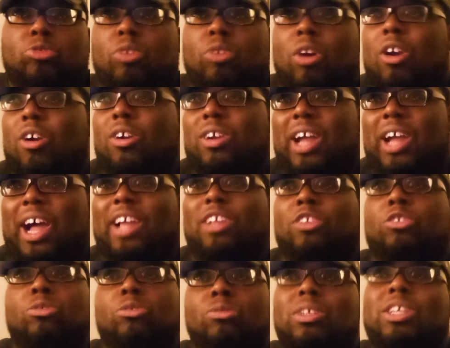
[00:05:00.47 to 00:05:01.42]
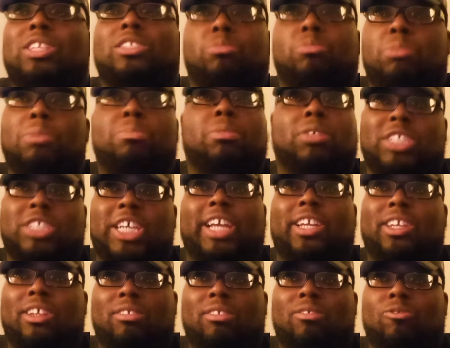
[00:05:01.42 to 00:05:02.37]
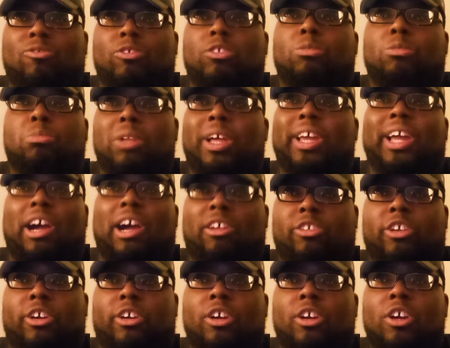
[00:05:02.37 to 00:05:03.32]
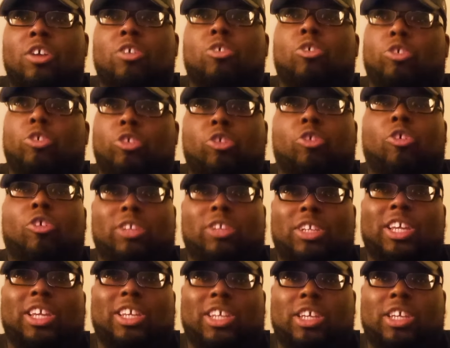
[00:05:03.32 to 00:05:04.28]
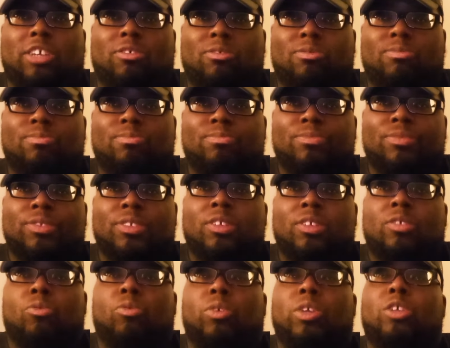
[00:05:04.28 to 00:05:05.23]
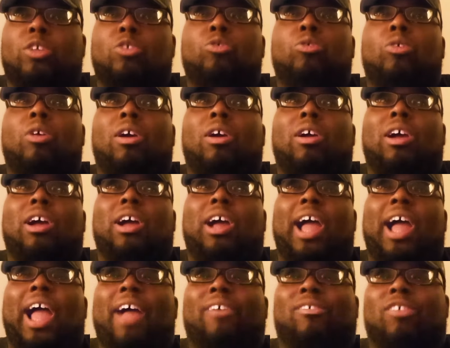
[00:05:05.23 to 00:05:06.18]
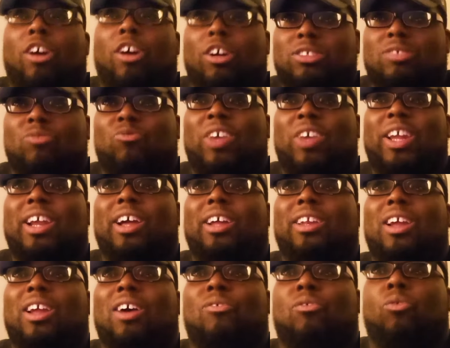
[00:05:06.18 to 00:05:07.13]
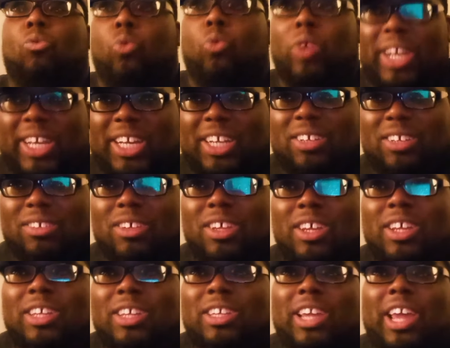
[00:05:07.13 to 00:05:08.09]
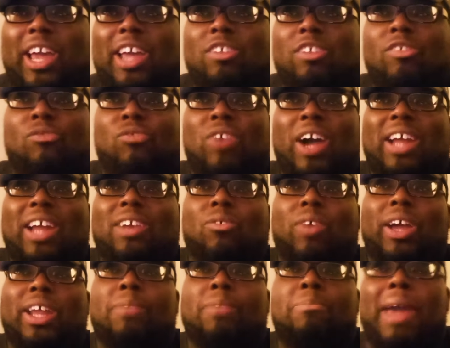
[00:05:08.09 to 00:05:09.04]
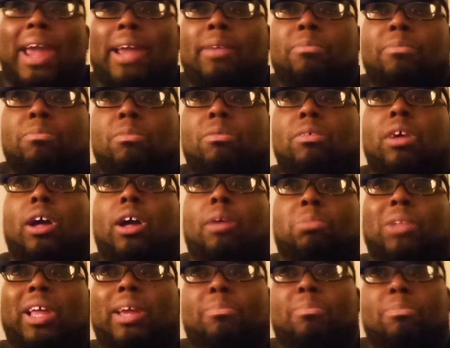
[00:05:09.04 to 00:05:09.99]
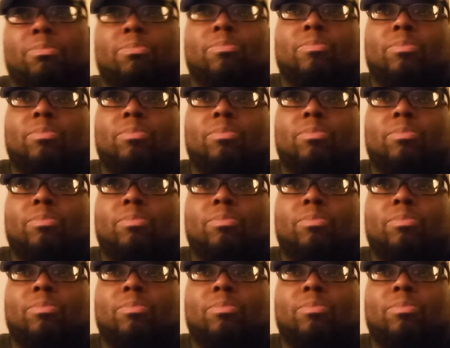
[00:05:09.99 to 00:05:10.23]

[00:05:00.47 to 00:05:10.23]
you are or not, you need to be protected when you play out there, or you're going to get killed. When you have cultivated enough winning, yeah, you find a way to pay, uh, play